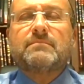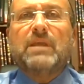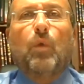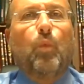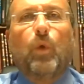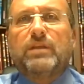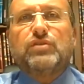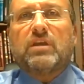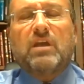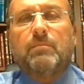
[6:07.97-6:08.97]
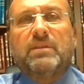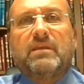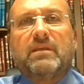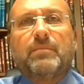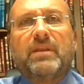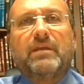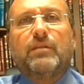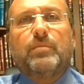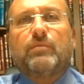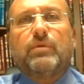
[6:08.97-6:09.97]
What is the common denominator
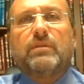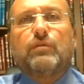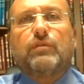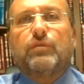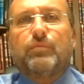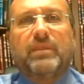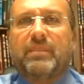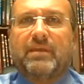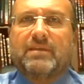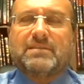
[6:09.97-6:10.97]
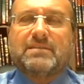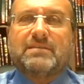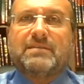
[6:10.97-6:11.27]
between the three things?